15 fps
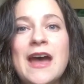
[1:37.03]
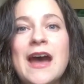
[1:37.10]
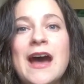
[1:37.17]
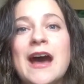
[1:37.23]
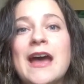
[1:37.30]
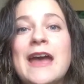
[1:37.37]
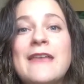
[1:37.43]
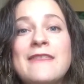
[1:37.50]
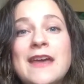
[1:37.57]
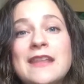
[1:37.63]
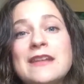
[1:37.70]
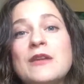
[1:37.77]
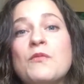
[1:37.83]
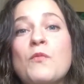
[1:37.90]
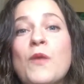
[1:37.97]
And
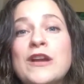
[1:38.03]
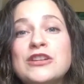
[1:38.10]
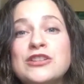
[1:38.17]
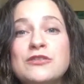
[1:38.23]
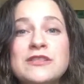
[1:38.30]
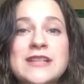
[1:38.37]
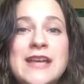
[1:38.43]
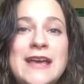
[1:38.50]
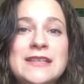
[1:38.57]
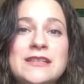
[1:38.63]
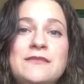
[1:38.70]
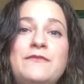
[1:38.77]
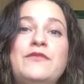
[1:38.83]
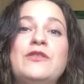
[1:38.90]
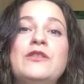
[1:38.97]
then once you
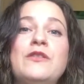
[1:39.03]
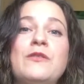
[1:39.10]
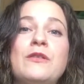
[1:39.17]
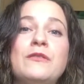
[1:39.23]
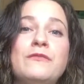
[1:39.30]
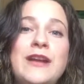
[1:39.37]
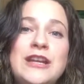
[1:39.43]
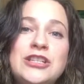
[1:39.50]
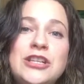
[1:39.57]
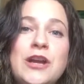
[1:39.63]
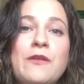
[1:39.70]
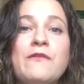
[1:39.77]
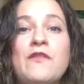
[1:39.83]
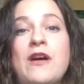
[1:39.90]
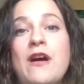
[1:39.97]
test for your
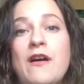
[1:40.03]
ratio